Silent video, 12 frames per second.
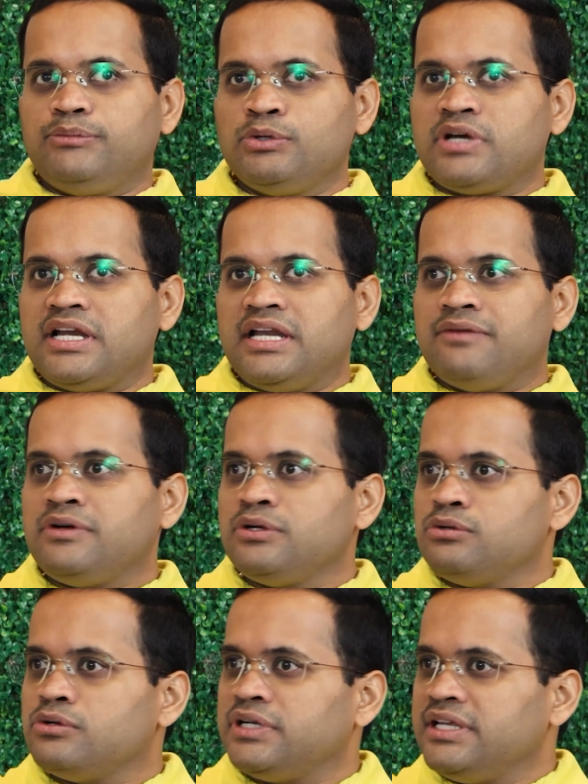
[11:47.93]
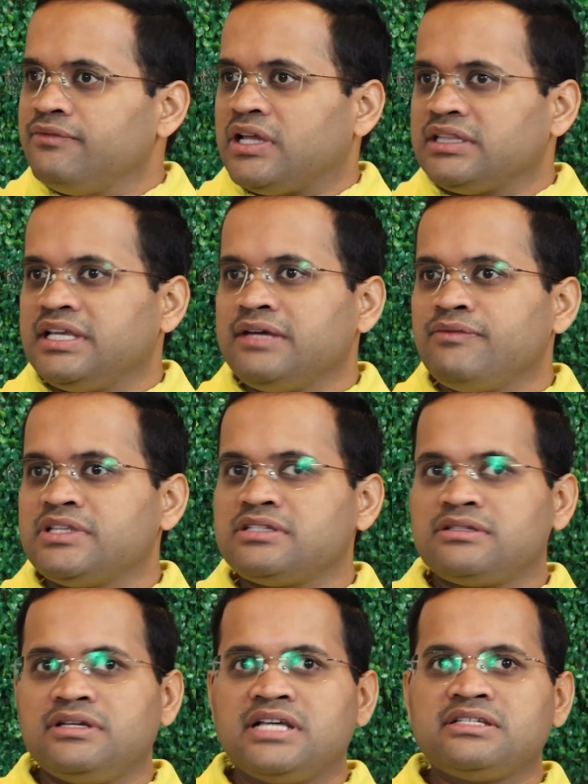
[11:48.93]
you can never do only one thing
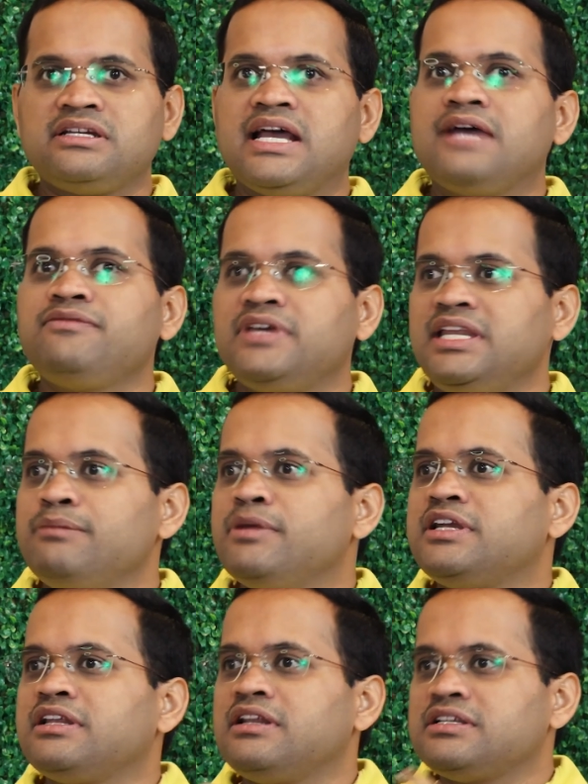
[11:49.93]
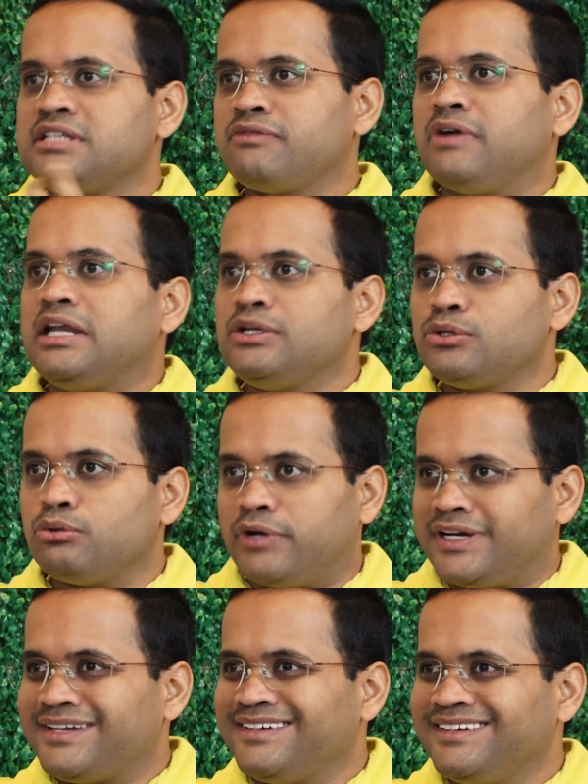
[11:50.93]
which doesn't have any materialistic value
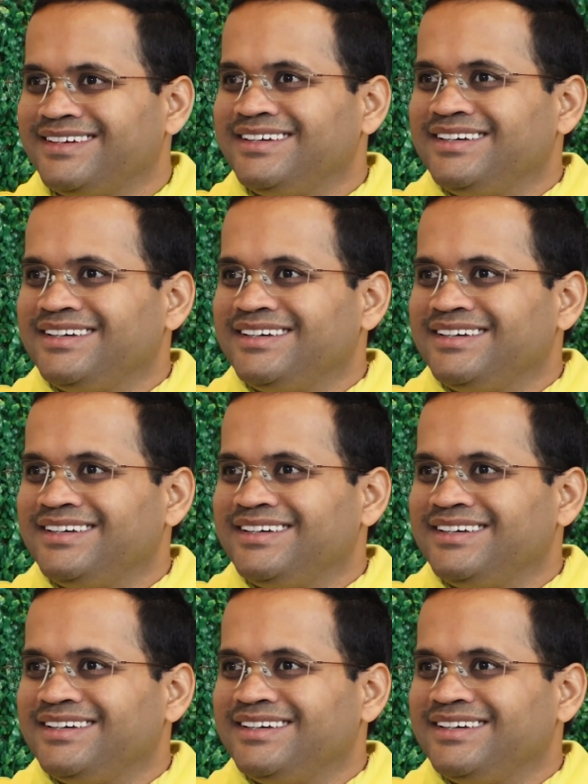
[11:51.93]
to it,